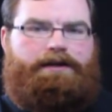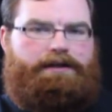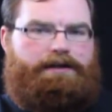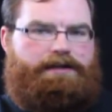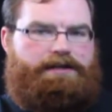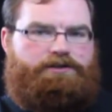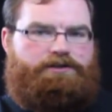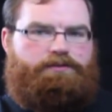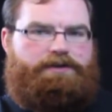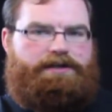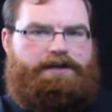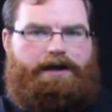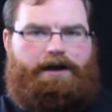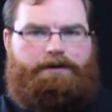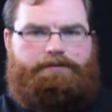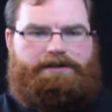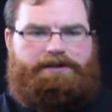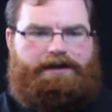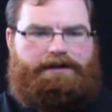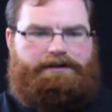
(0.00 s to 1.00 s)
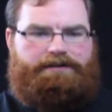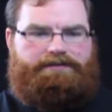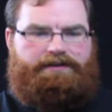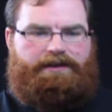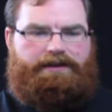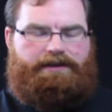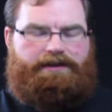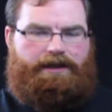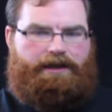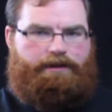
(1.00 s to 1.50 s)
Each week I would kind of
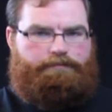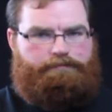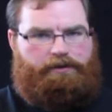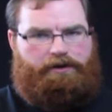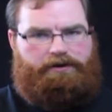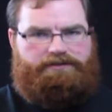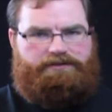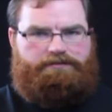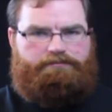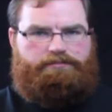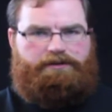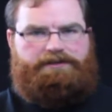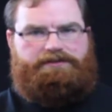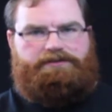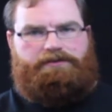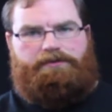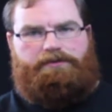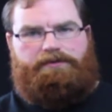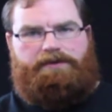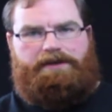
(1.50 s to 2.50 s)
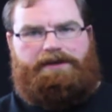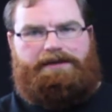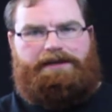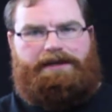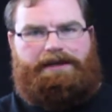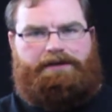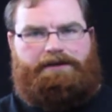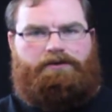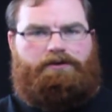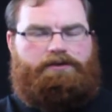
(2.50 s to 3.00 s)
take a person, place, or
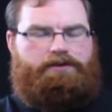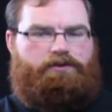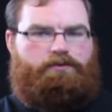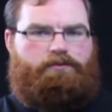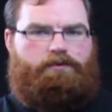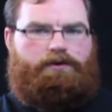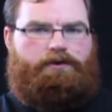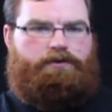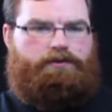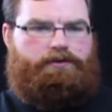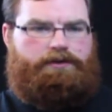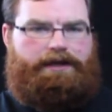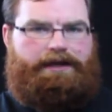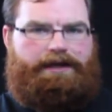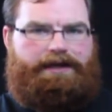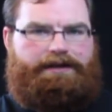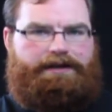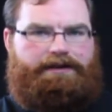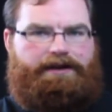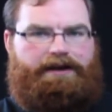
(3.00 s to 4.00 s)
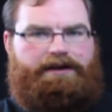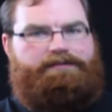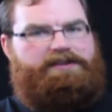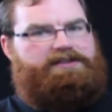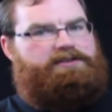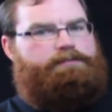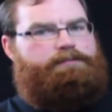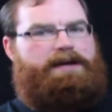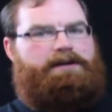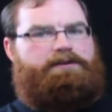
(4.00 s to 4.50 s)
thing in our little world and kind of
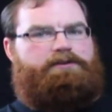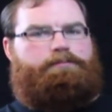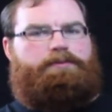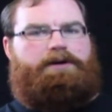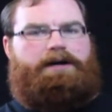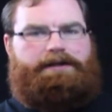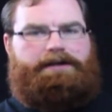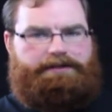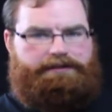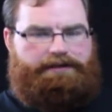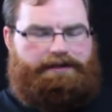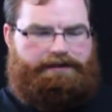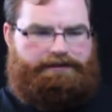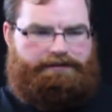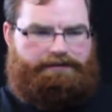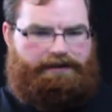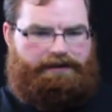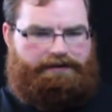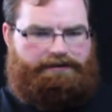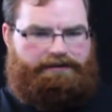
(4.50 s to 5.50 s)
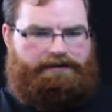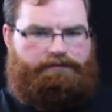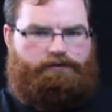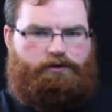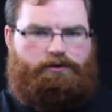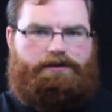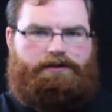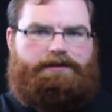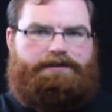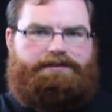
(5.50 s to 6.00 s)
expound upon it and give
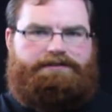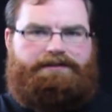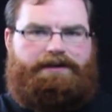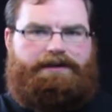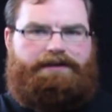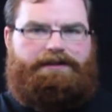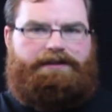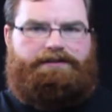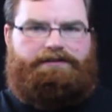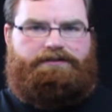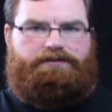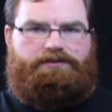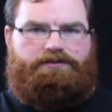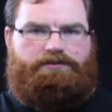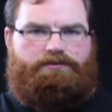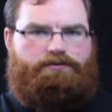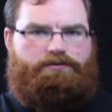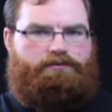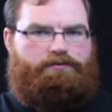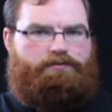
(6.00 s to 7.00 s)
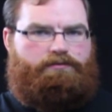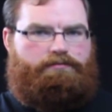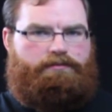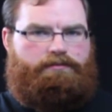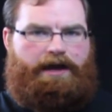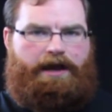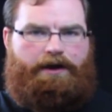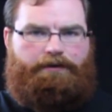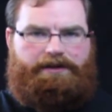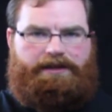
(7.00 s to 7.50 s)
you a little insight into
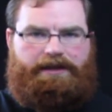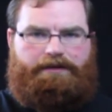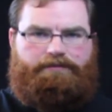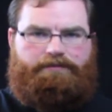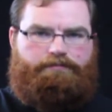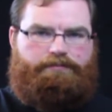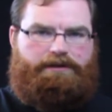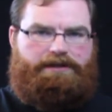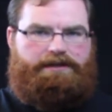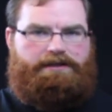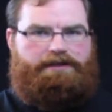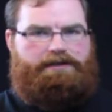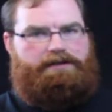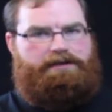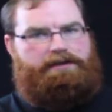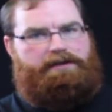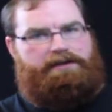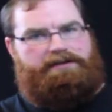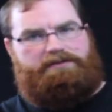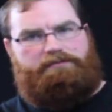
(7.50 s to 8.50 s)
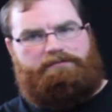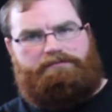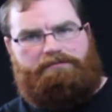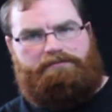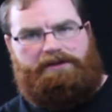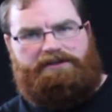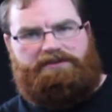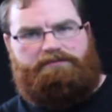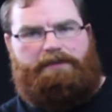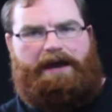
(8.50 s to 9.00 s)
how it came to be, its
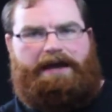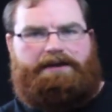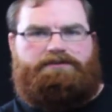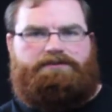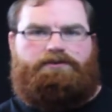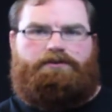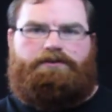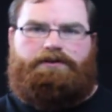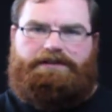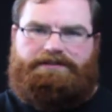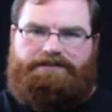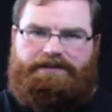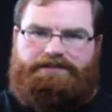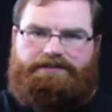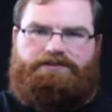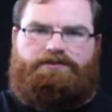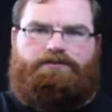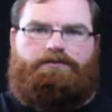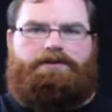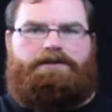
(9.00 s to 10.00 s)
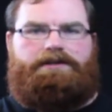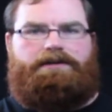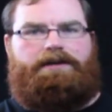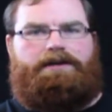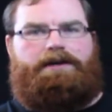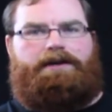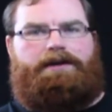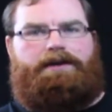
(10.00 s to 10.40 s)
backstory, its history,